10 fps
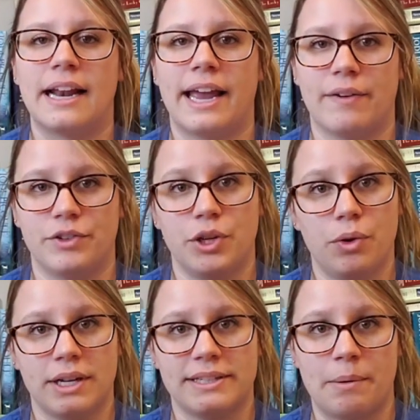I have 2
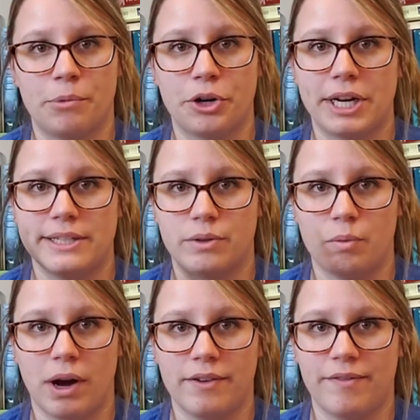contemporaries,
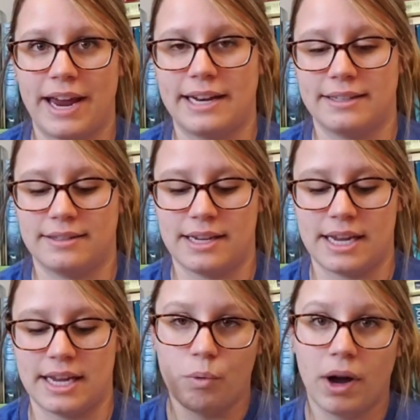1
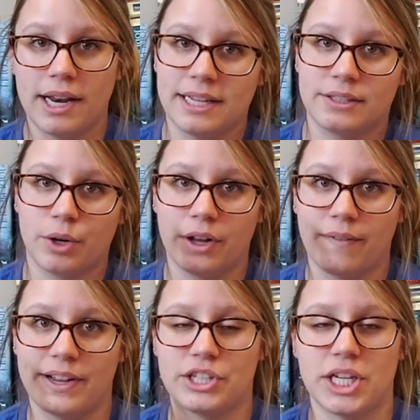fantasy, 1 historical
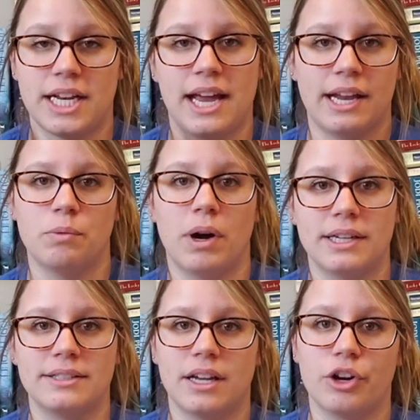fiction, and
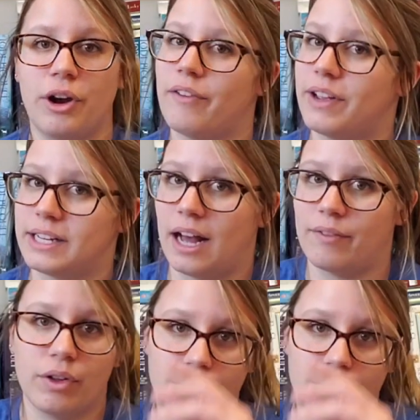1's a graphic novel.